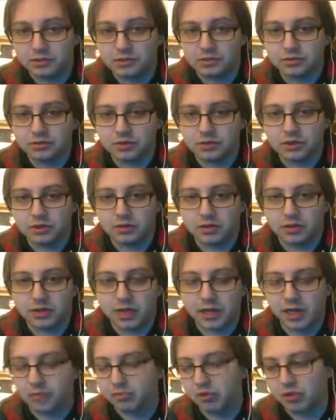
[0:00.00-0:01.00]
So
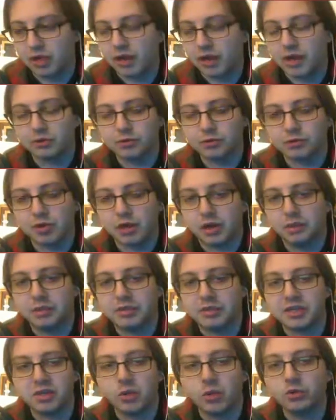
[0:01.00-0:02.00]
I was probably
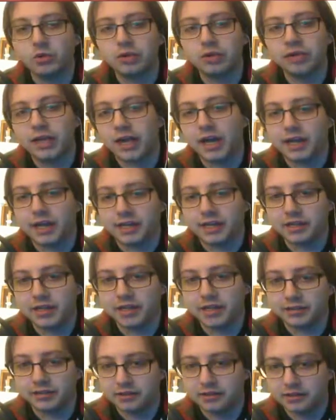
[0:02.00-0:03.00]
the only guy in
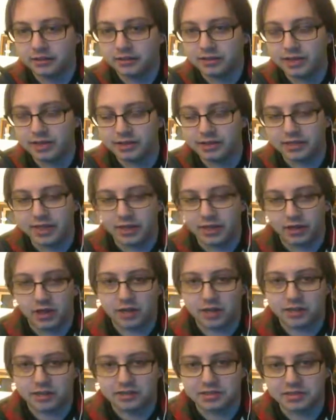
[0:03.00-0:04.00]
that
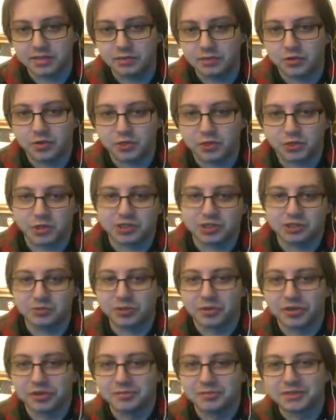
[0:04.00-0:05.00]
audience that wanted Tracy
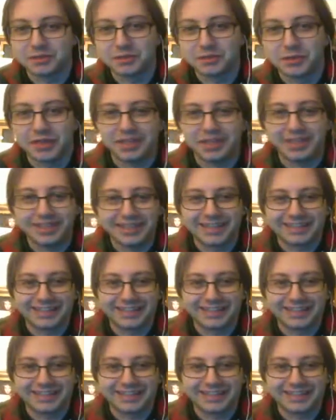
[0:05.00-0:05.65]
Williams to win.